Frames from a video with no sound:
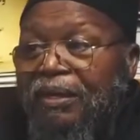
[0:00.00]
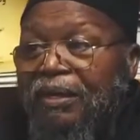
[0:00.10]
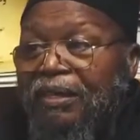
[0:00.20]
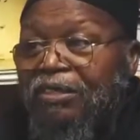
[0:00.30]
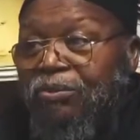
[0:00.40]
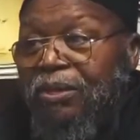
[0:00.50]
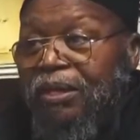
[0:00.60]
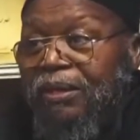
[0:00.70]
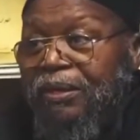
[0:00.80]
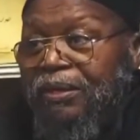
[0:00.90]
I said, what?
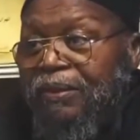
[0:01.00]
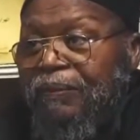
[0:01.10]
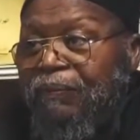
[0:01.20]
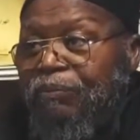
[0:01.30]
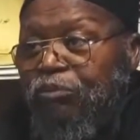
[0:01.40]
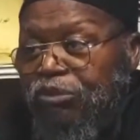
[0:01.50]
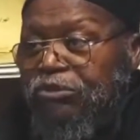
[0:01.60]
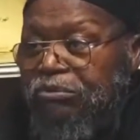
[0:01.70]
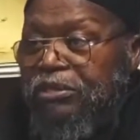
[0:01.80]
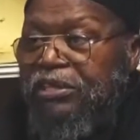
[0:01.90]

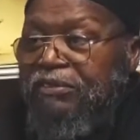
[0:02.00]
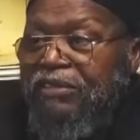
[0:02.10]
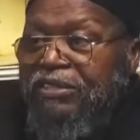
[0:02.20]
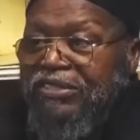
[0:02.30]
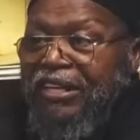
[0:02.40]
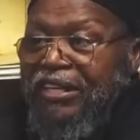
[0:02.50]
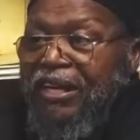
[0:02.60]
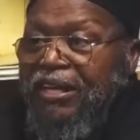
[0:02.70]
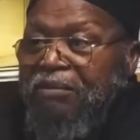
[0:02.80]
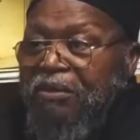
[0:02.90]
Muslims believe in the second
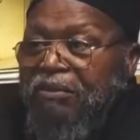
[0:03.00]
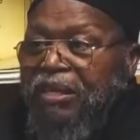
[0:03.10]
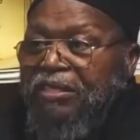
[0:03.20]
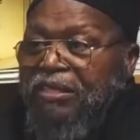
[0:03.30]
that come to Christ?